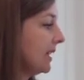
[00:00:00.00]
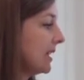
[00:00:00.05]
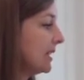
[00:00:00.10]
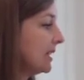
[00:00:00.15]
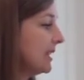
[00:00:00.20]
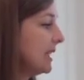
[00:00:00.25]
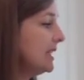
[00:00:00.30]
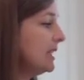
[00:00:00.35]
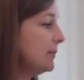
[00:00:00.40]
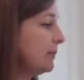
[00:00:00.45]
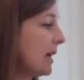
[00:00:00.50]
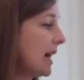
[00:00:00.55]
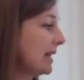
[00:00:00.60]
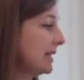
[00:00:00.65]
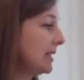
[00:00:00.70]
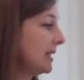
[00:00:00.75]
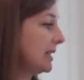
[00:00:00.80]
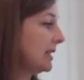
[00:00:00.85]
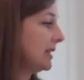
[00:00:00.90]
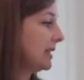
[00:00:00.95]
Let's
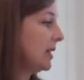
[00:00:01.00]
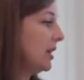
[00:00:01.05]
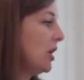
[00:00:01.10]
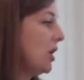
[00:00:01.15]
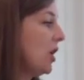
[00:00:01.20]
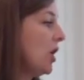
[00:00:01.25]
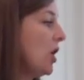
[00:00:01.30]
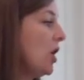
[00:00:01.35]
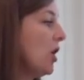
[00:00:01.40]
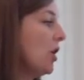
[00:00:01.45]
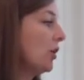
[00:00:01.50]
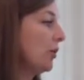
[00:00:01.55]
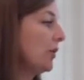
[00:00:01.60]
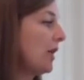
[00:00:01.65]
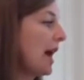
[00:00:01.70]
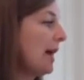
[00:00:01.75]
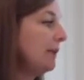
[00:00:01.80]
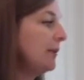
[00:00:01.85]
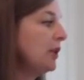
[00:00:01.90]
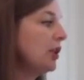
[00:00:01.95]
practice.
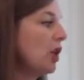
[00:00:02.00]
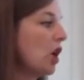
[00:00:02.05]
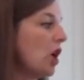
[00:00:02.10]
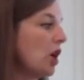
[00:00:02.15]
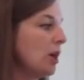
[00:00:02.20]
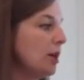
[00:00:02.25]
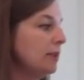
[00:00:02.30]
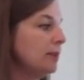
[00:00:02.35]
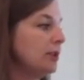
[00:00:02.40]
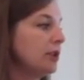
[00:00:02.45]
Wrap your arms